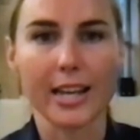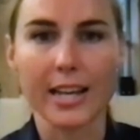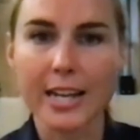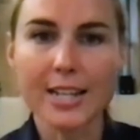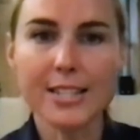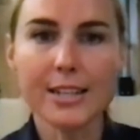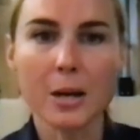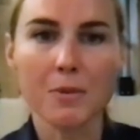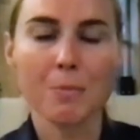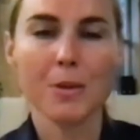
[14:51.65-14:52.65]
Like it needs to
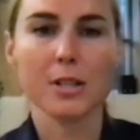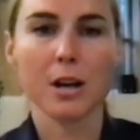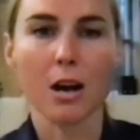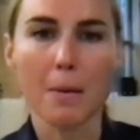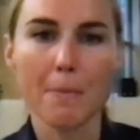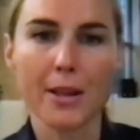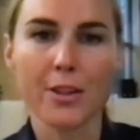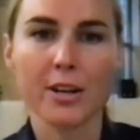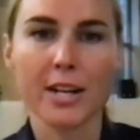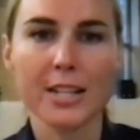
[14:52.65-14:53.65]
come from the top,
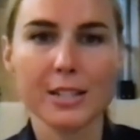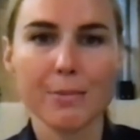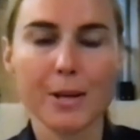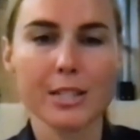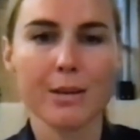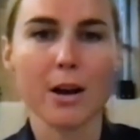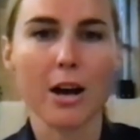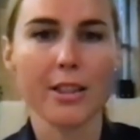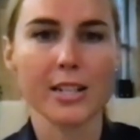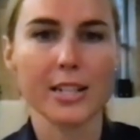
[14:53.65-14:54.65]
and there needs to be some
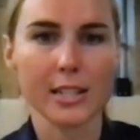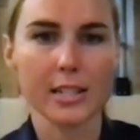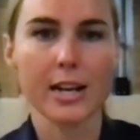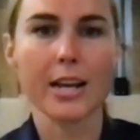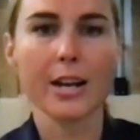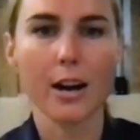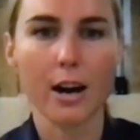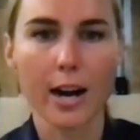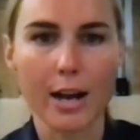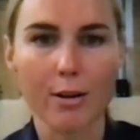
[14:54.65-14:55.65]
authenticity
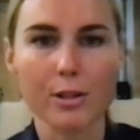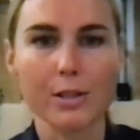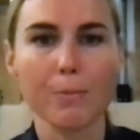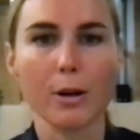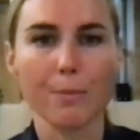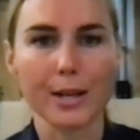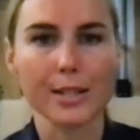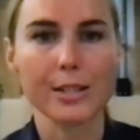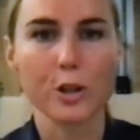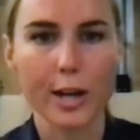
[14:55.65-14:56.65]
around
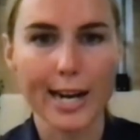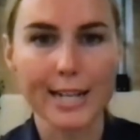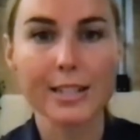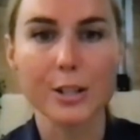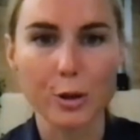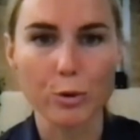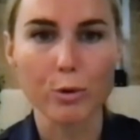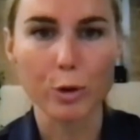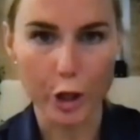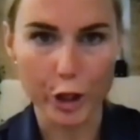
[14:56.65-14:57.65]
purpose and trying to
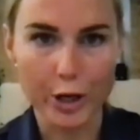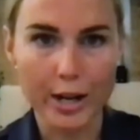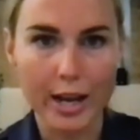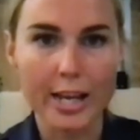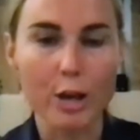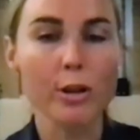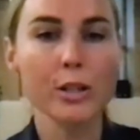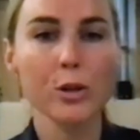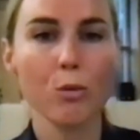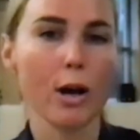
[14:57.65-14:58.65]
do good. You
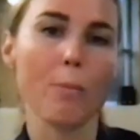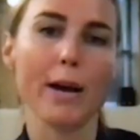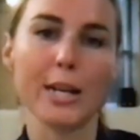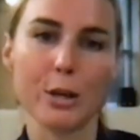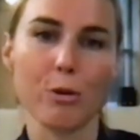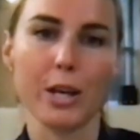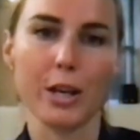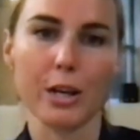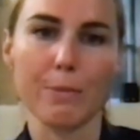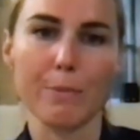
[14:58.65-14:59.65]
can do well by
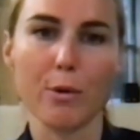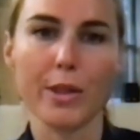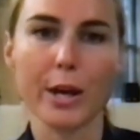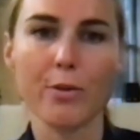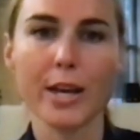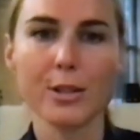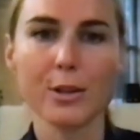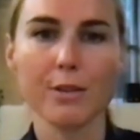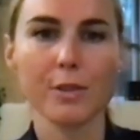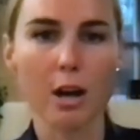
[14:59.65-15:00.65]
doing good, but without
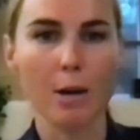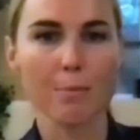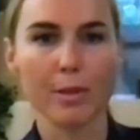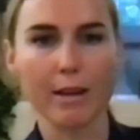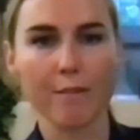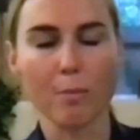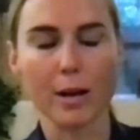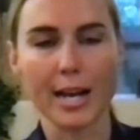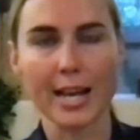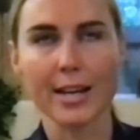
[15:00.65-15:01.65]
that sort of top
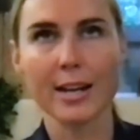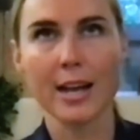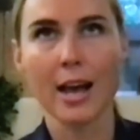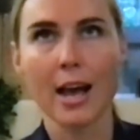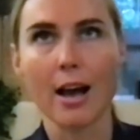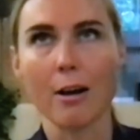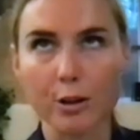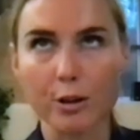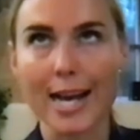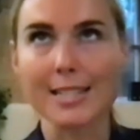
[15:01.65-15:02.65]
level buy in,
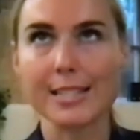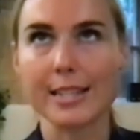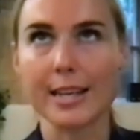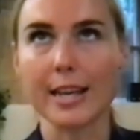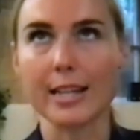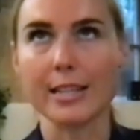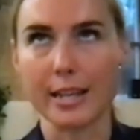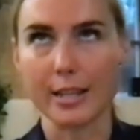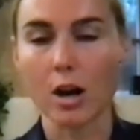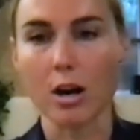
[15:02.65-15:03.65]
the rest
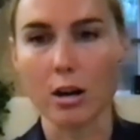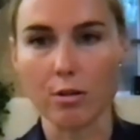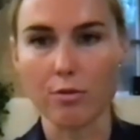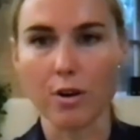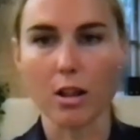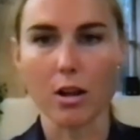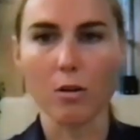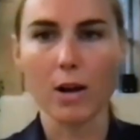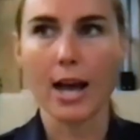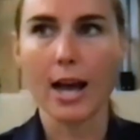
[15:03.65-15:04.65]
it's, harder to
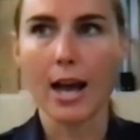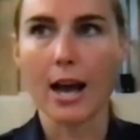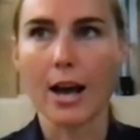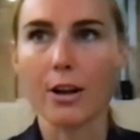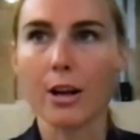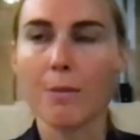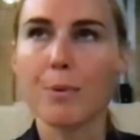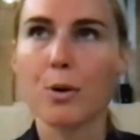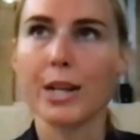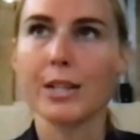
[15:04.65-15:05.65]
follow. Other
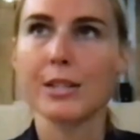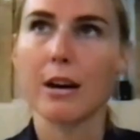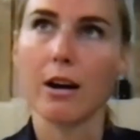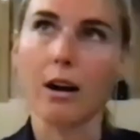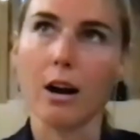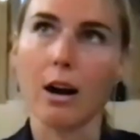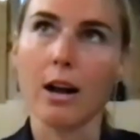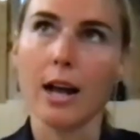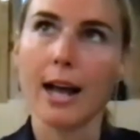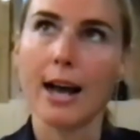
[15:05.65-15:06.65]
components
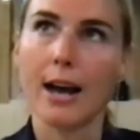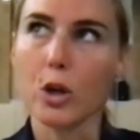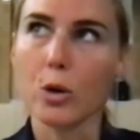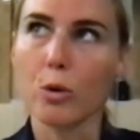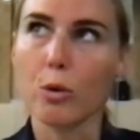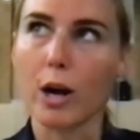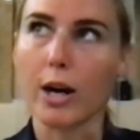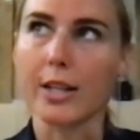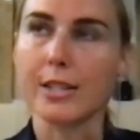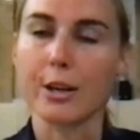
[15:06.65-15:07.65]
are you
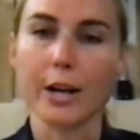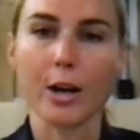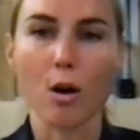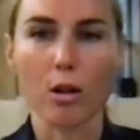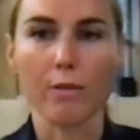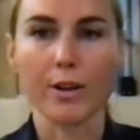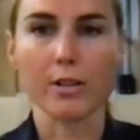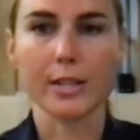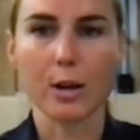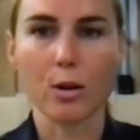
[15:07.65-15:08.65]
are considering all of
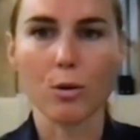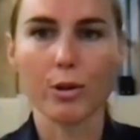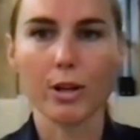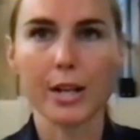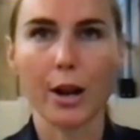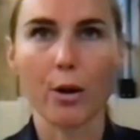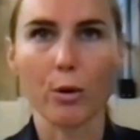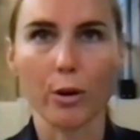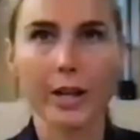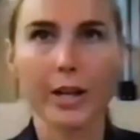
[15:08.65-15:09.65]
your stakeholders and
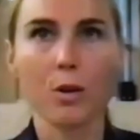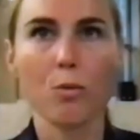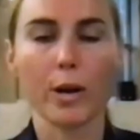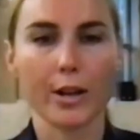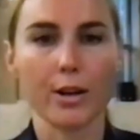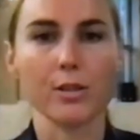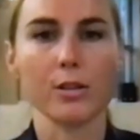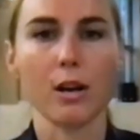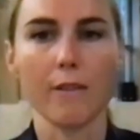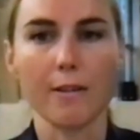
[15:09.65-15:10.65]
you really know what you're
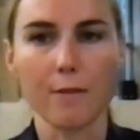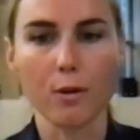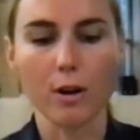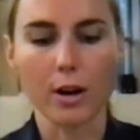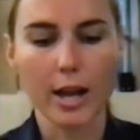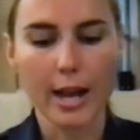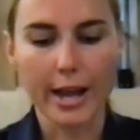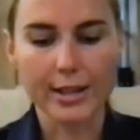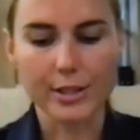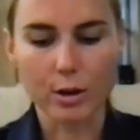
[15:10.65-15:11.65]
solving for.
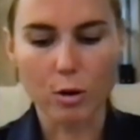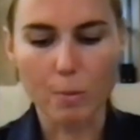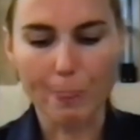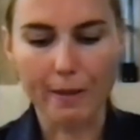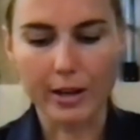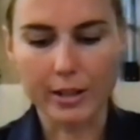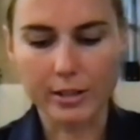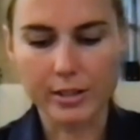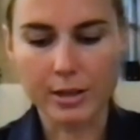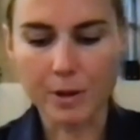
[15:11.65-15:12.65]
So
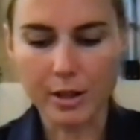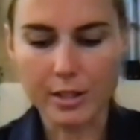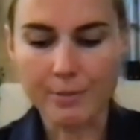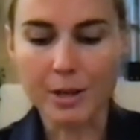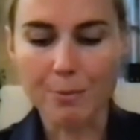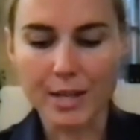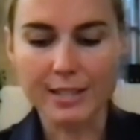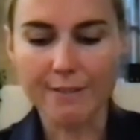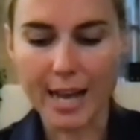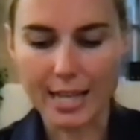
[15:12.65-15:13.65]
some some
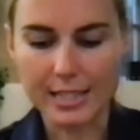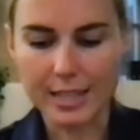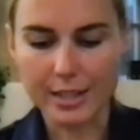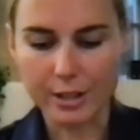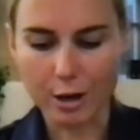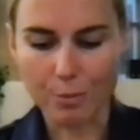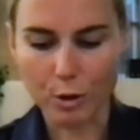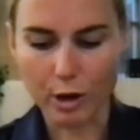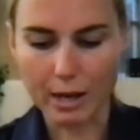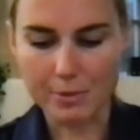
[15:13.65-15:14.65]
companies have had
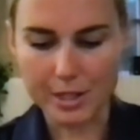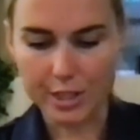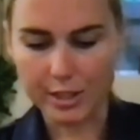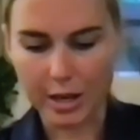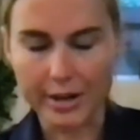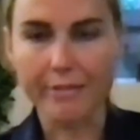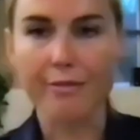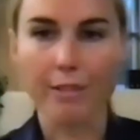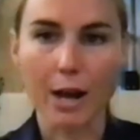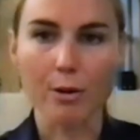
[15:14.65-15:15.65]
CSR programs that just kind
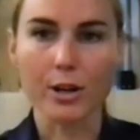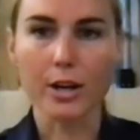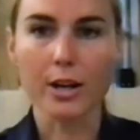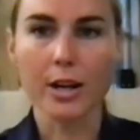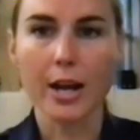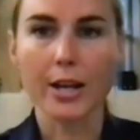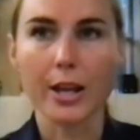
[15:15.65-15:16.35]
of flounder.